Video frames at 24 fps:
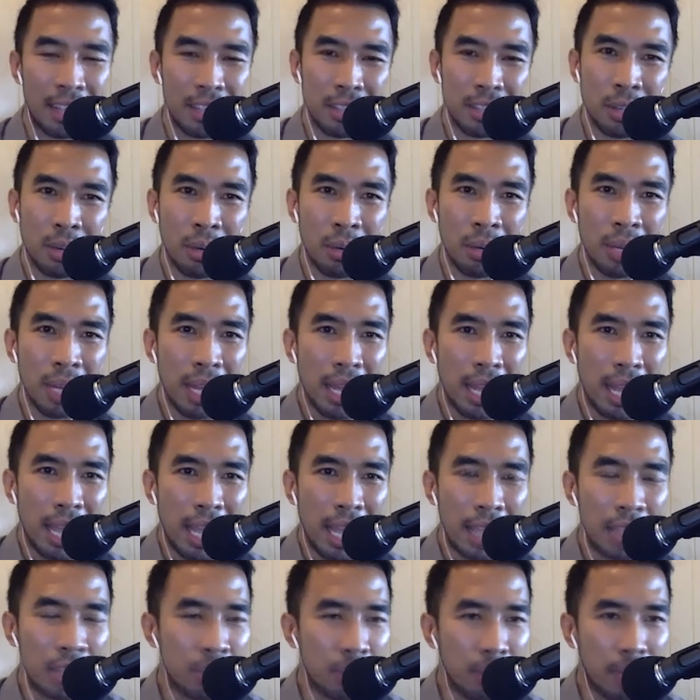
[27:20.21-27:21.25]
So
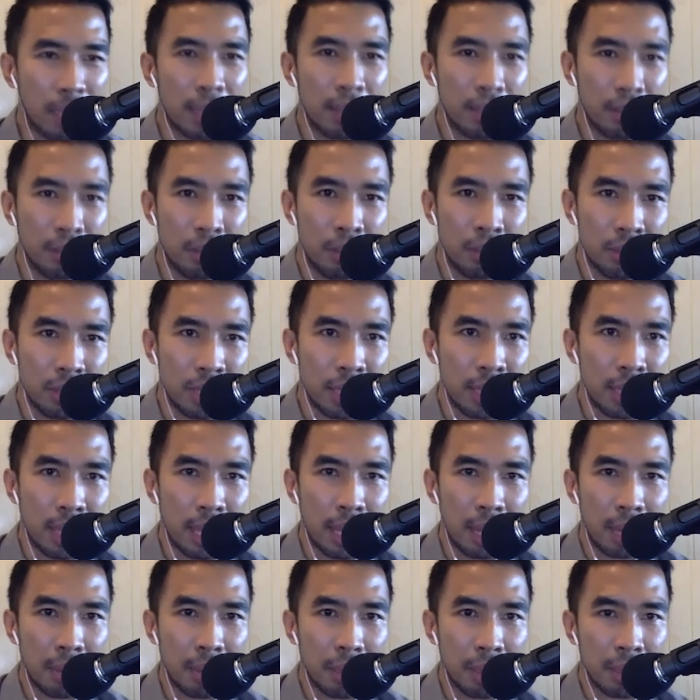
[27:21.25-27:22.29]
it's great that you say
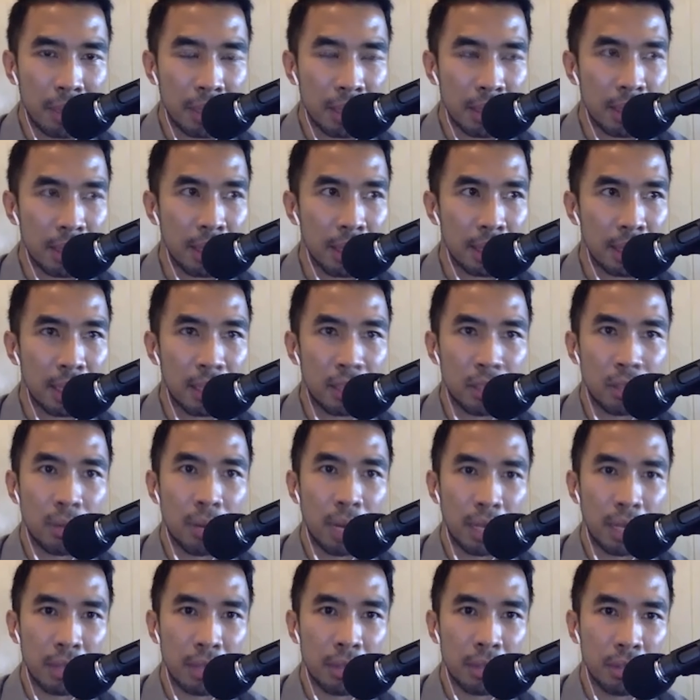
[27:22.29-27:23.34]
that, because I think that
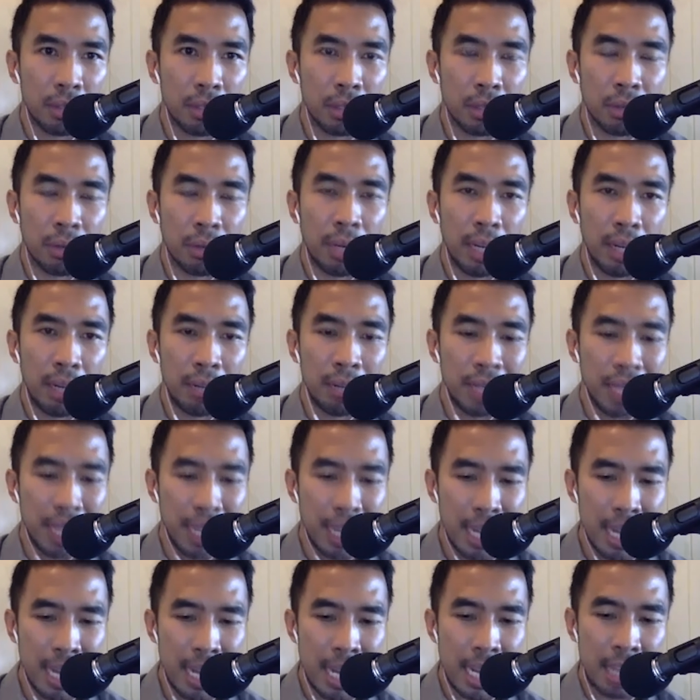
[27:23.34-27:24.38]
directors and creatives
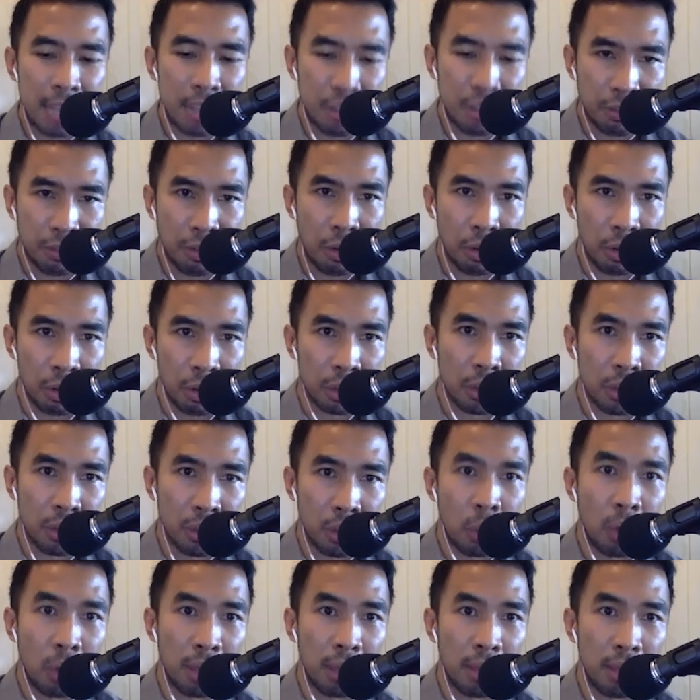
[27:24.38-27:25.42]
need to focus on
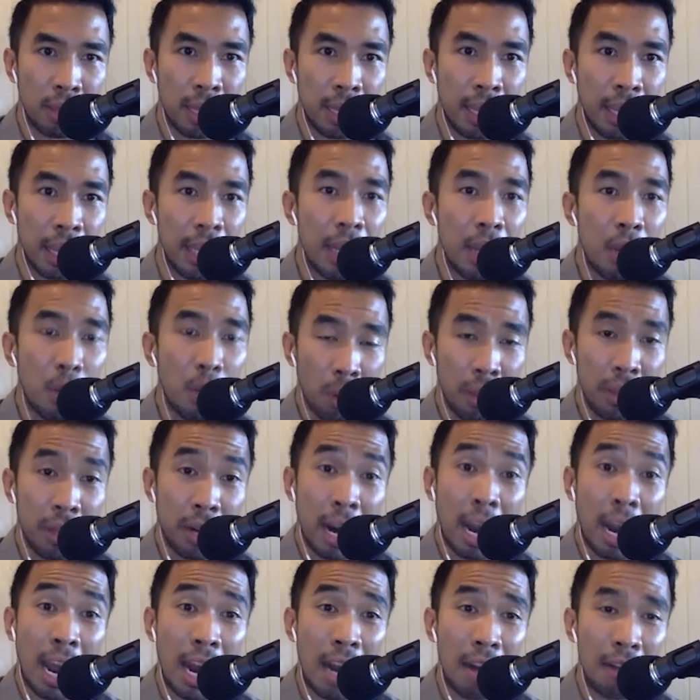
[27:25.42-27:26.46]
one thing when they're
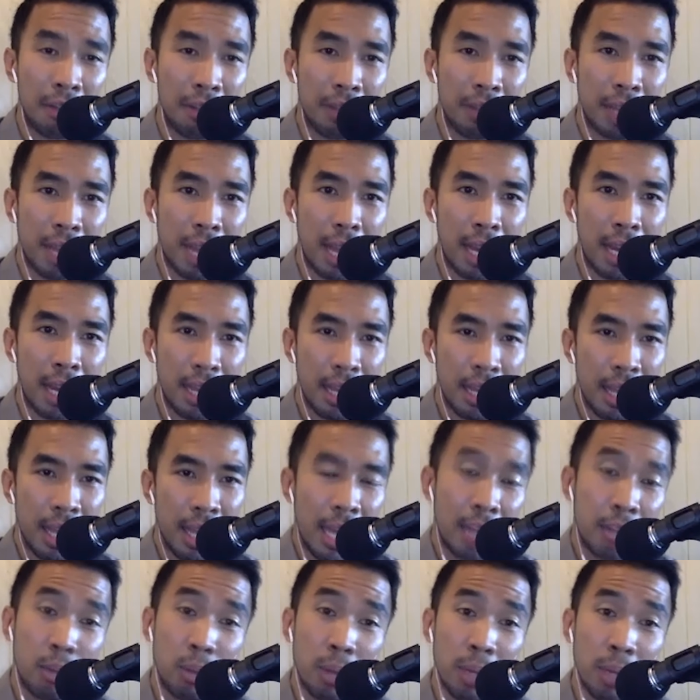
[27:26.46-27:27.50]
hired for that. And
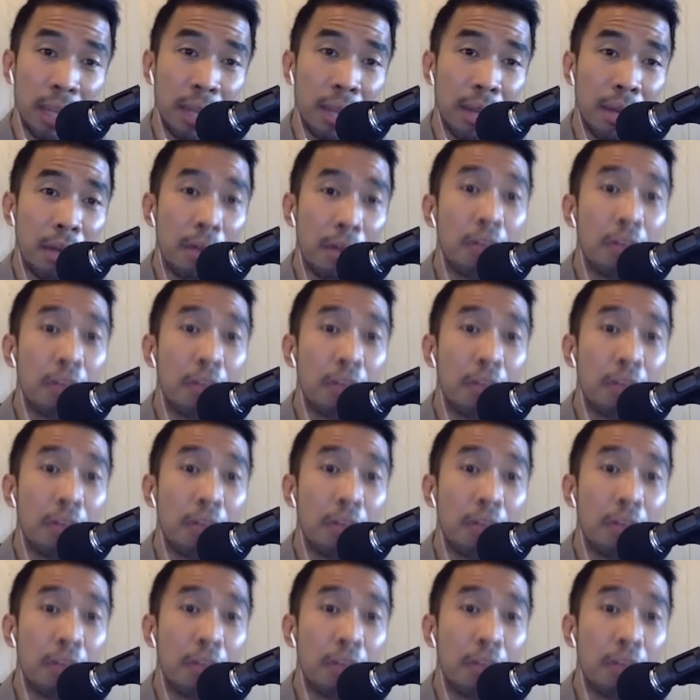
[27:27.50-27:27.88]
it's really